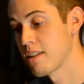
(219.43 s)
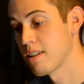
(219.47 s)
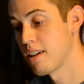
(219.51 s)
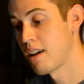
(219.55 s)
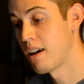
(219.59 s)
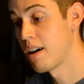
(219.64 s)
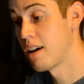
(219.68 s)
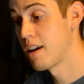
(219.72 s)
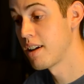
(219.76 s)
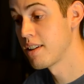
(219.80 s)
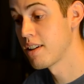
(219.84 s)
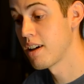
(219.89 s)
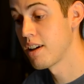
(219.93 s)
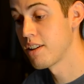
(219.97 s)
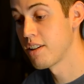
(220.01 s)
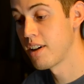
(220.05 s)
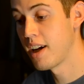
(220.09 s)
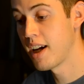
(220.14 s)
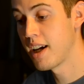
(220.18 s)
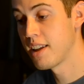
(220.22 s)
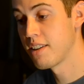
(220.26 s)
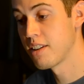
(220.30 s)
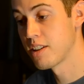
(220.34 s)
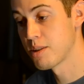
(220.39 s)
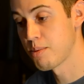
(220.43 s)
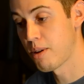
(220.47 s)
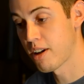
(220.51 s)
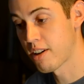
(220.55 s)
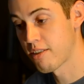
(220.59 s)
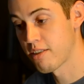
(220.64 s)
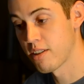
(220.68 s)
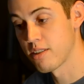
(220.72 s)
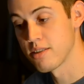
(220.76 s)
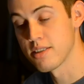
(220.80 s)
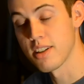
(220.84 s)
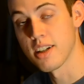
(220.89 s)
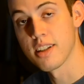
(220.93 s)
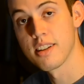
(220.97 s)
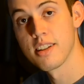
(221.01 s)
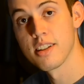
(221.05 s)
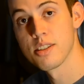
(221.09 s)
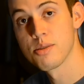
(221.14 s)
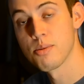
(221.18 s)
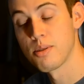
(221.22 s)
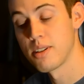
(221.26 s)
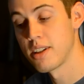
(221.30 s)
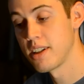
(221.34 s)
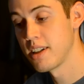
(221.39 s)
On the other hand, there's microphones like
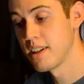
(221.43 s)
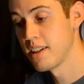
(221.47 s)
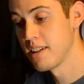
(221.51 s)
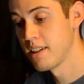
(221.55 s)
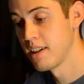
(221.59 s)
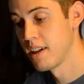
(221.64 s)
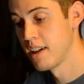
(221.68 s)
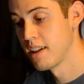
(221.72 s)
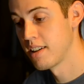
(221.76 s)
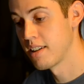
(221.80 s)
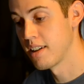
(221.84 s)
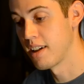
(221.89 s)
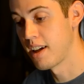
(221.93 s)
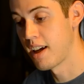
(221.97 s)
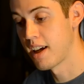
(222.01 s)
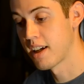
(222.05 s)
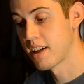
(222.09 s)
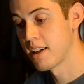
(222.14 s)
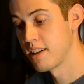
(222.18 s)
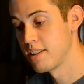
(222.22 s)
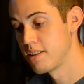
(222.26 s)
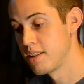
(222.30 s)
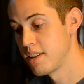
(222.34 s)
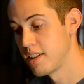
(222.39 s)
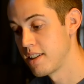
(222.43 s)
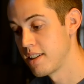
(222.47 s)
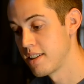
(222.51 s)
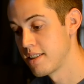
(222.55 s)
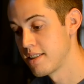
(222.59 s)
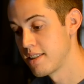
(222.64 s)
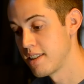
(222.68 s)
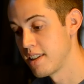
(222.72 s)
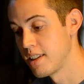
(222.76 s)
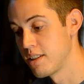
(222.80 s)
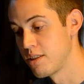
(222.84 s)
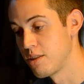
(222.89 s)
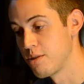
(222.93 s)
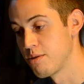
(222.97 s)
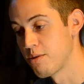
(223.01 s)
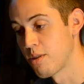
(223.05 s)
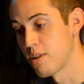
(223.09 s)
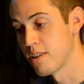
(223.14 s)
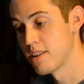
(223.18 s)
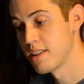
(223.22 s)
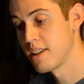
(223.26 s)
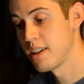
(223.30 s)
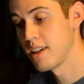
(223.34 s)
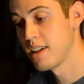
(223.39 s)
this one here, the AKG
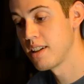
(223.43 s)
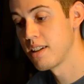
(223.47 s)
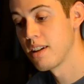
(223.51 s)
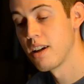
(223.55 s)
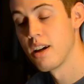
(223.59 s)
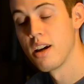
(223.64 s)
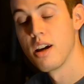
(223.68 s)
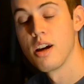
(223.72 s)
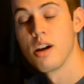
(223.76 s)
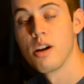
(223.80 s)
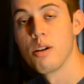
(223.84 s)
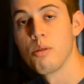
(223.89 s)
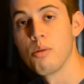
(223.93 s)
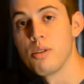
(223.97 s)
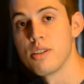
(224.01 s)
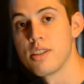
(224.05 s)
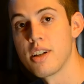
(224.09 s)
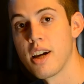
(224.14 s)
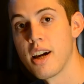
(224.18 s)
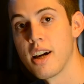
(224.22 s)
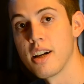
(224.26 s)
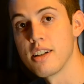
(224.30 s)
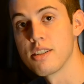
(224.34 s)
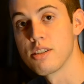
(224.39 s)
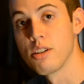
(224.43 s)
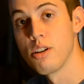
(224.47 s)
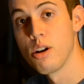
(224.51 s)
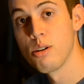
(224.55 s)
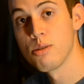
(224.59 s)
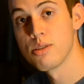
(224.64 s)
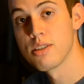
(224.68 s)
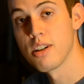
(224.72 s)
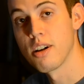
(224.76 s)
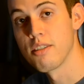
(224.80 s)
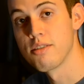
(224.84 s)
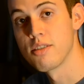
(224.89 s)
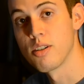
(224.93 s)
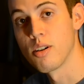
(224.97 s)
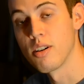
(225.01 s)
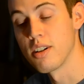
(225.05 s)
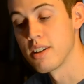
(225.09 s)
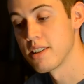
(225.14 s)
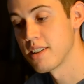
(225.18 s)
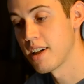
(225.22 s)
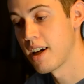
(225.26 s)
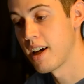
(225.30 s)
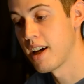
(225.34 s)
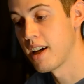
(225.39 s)
C214, which has low
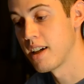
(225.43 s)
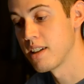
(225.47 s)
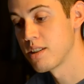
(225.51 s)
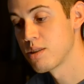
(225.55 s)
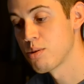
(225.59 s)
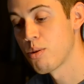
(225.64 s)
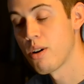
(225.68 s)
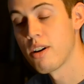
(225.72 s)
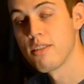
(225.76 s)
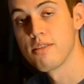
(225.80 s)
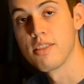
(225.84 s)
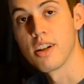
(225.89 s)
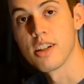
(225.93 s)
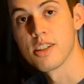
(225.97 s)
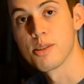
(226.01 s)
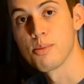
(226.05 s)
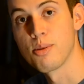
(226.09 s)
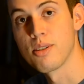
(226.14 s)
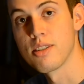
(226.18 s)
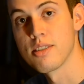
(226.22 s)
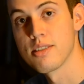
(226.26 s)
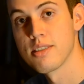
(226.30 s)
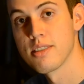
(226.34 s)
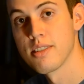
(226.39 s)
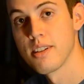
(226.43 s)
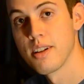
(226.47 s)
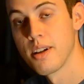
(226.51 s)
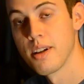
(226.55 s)
self-noise at 12 decibels.